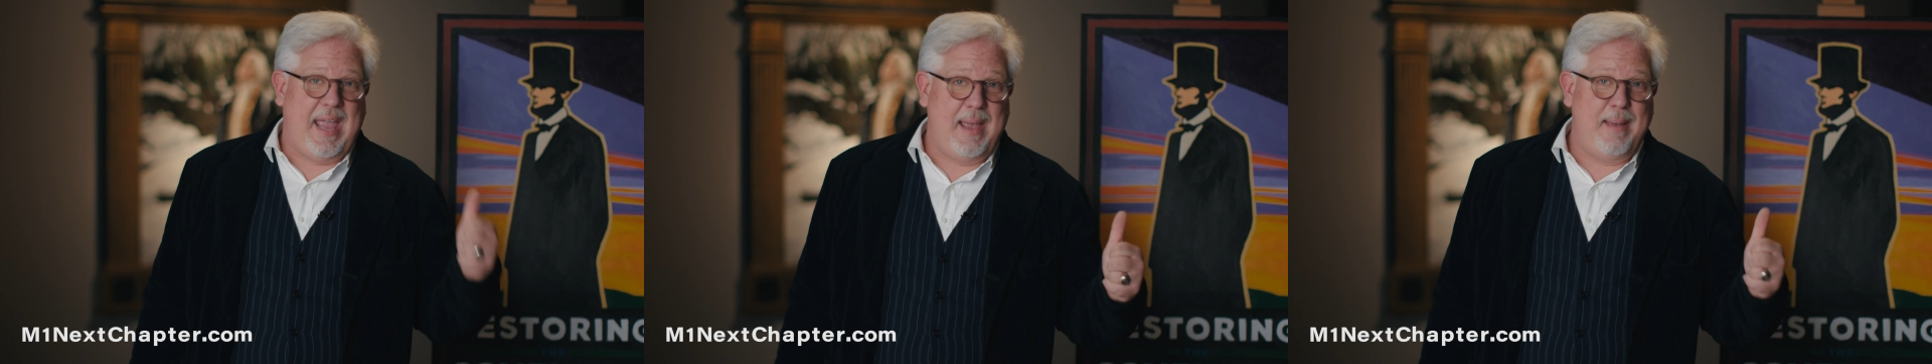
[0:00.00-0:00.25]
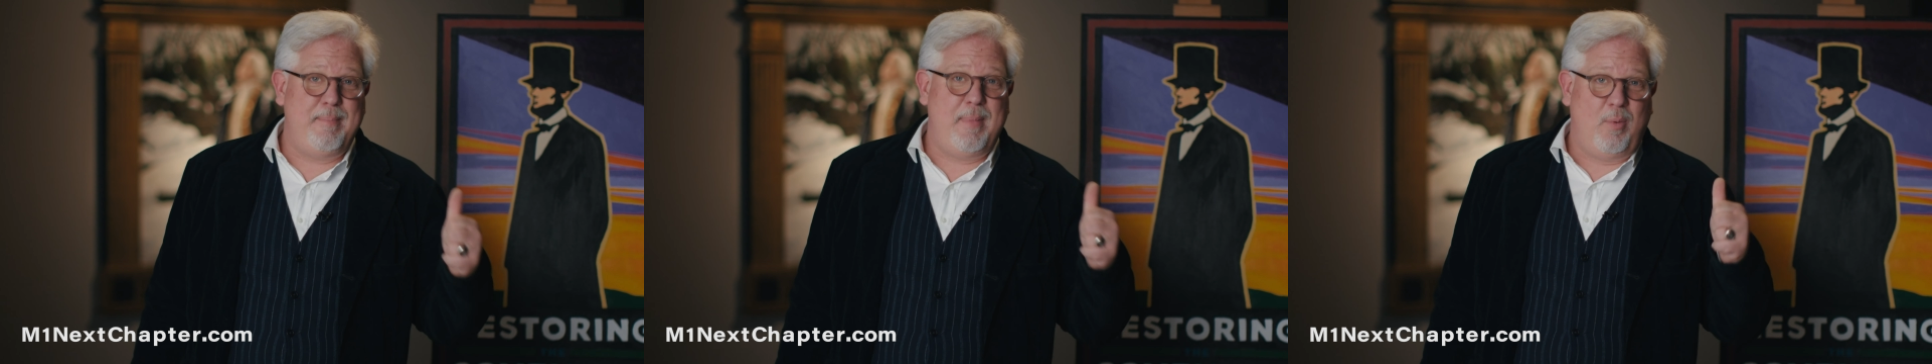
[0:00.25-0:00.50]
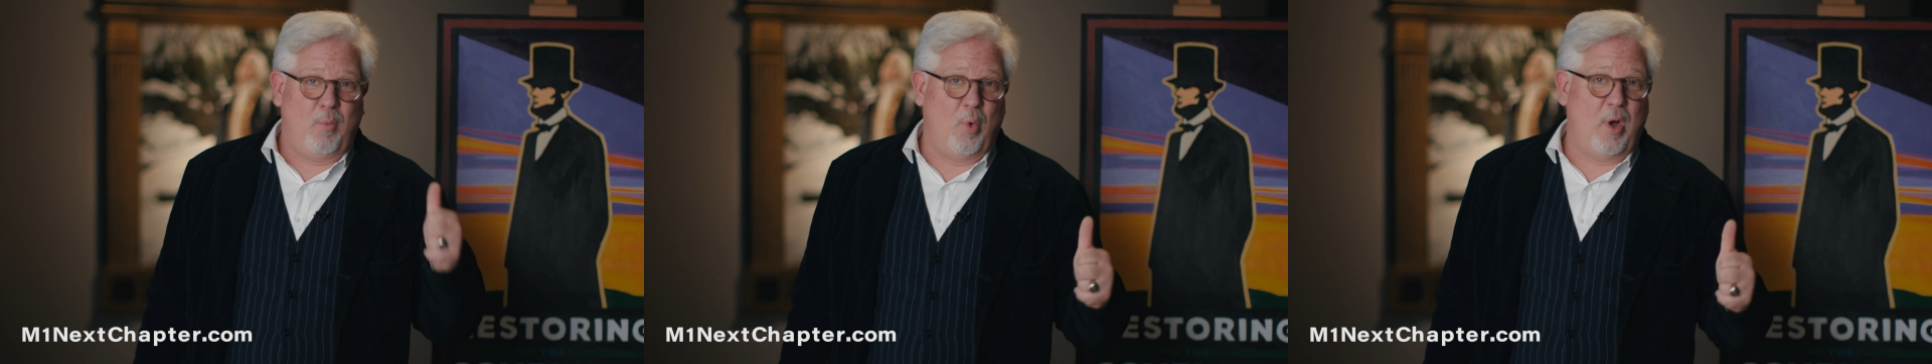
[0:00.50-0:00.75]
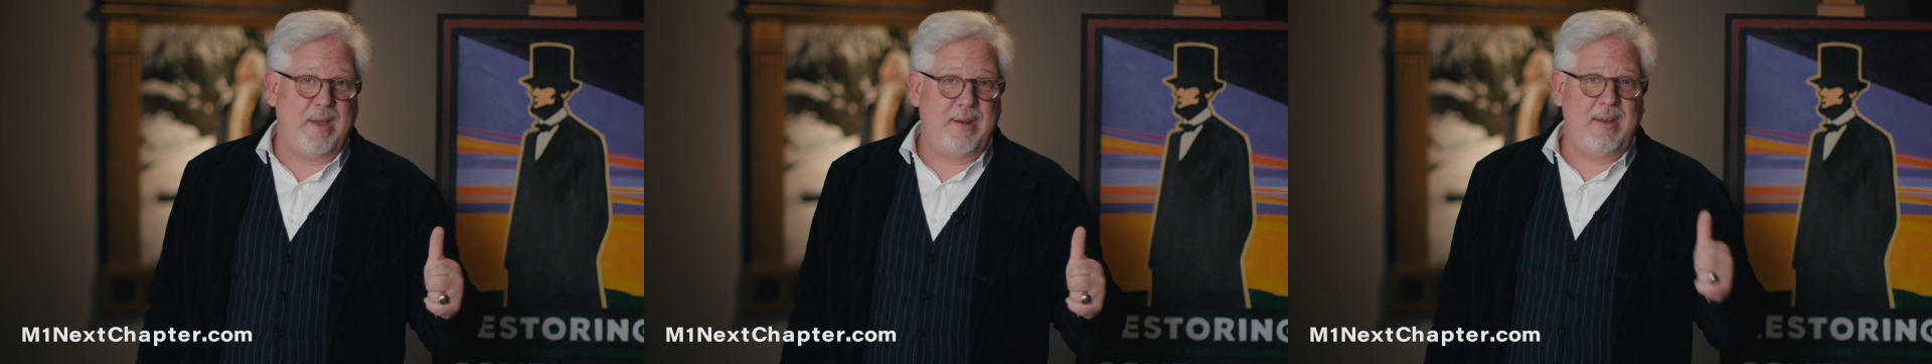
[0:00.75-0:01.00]

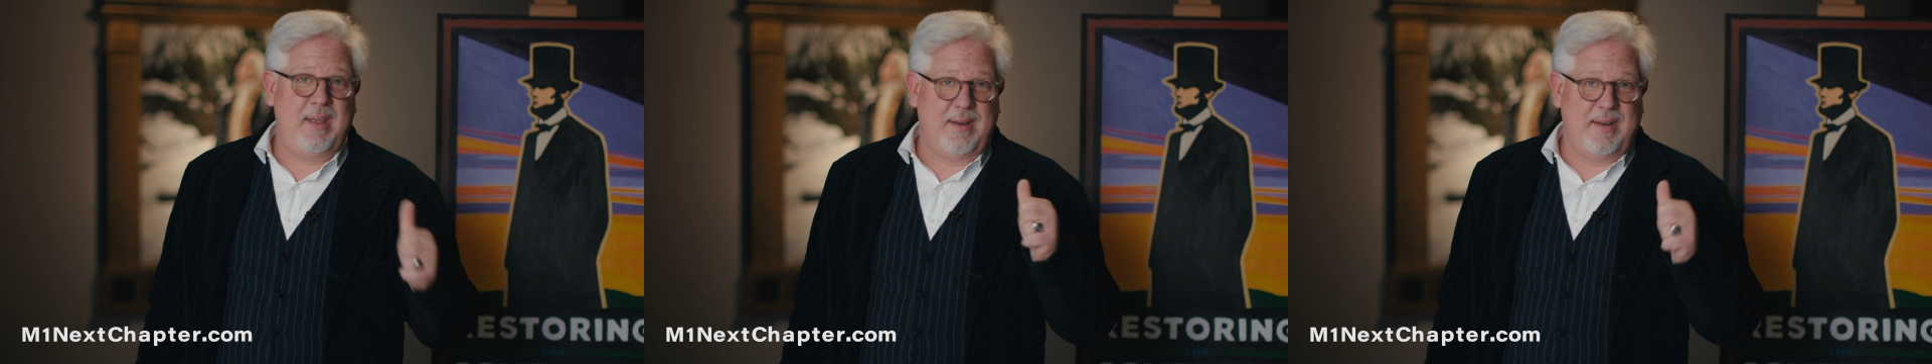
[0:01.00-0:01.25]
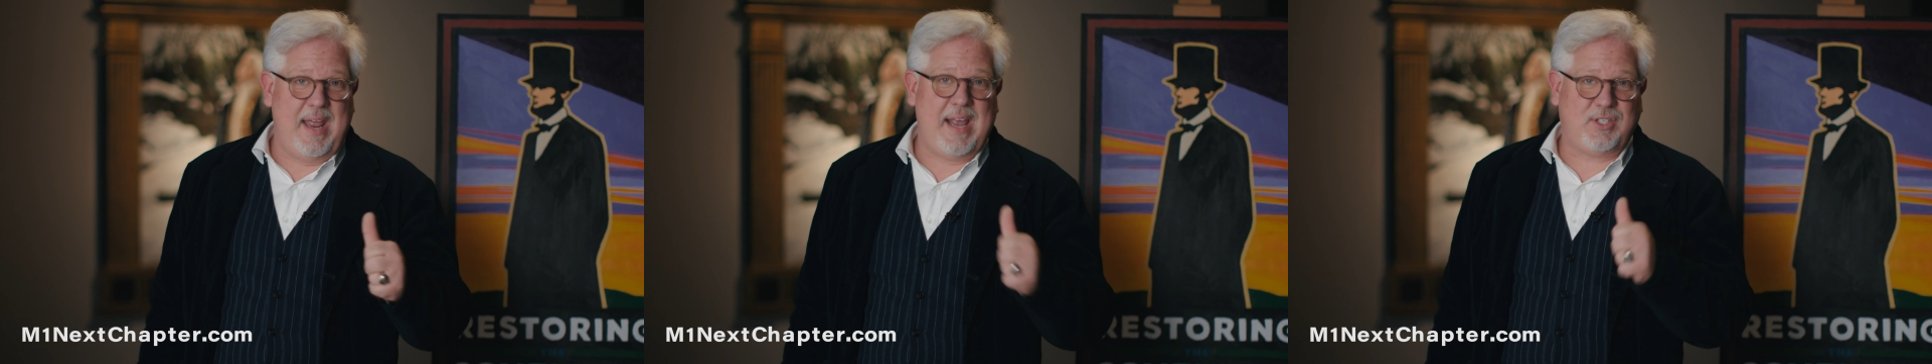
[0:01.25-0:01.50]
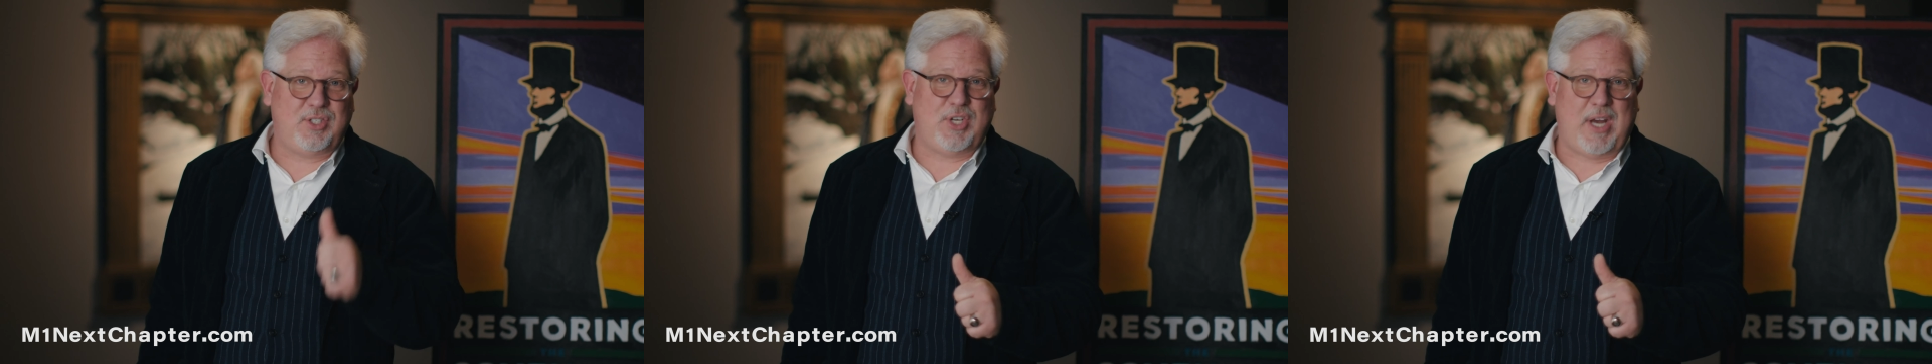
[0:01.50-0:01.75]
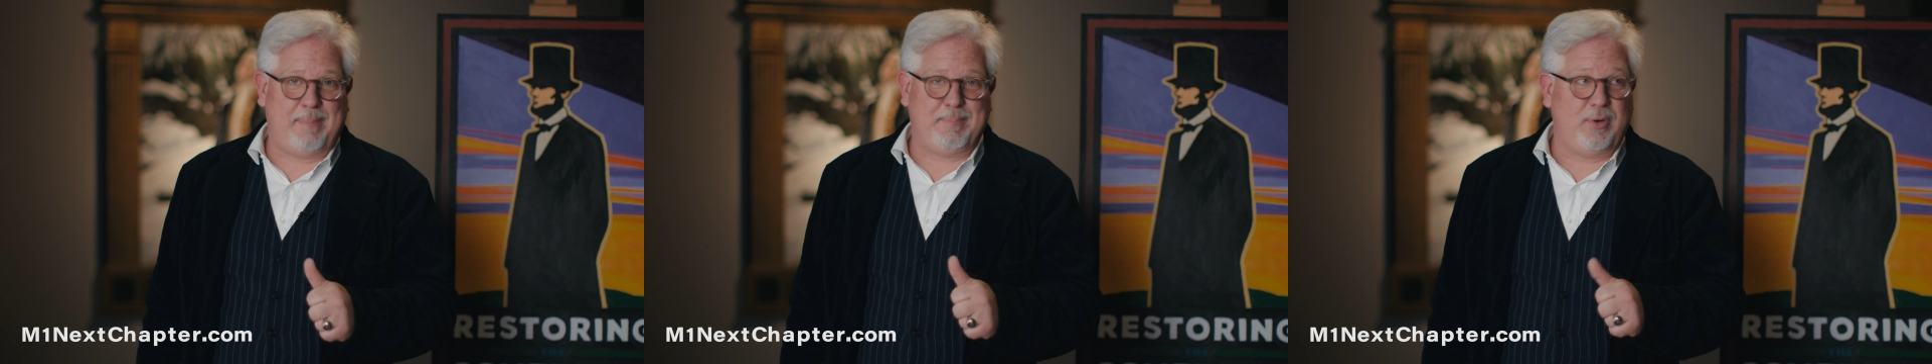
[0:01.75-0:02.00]
M1 Next
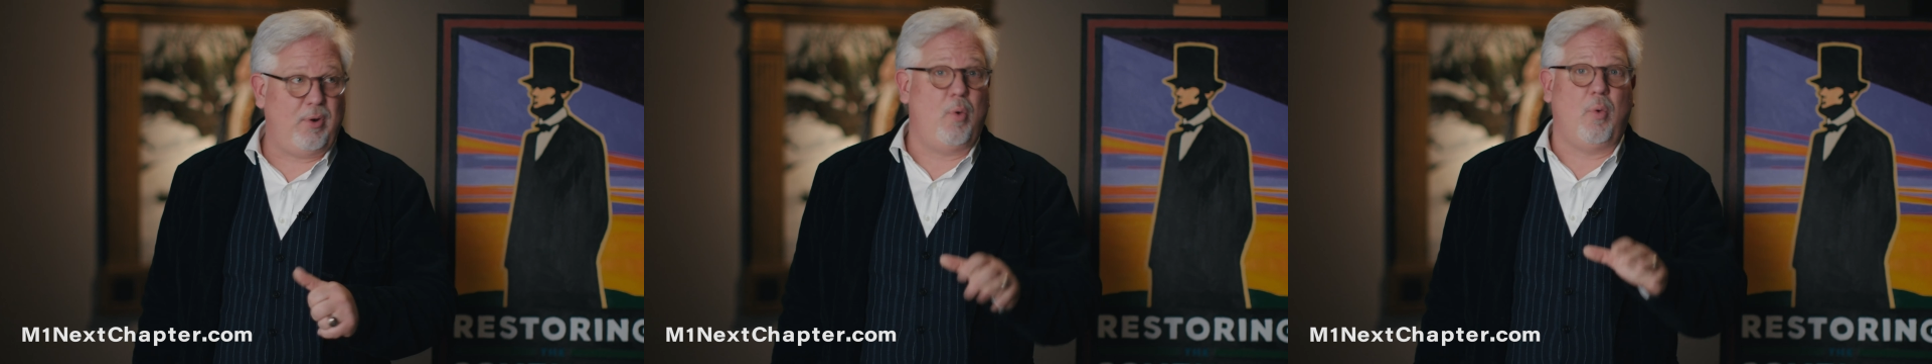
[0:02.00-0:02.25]
Chapter.